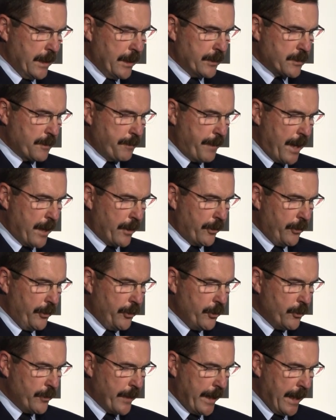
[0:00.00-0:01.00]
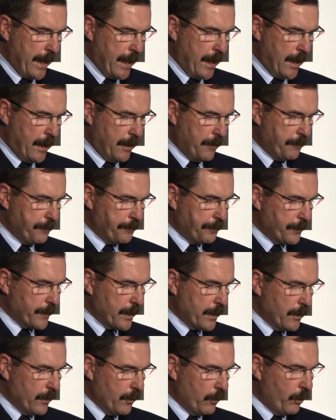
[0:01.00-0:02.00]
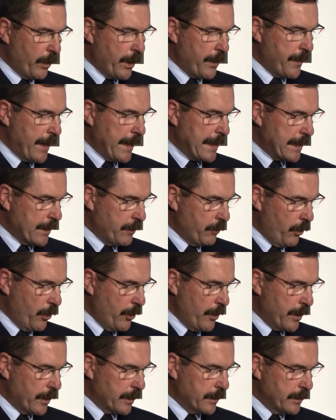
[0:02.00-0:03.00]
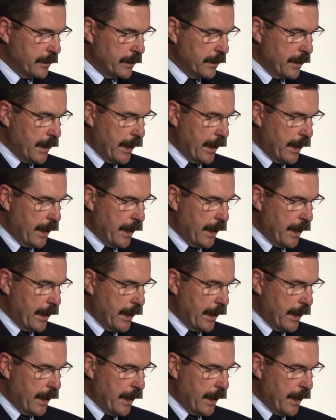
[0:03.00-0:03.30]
It is about who they are, where they can work,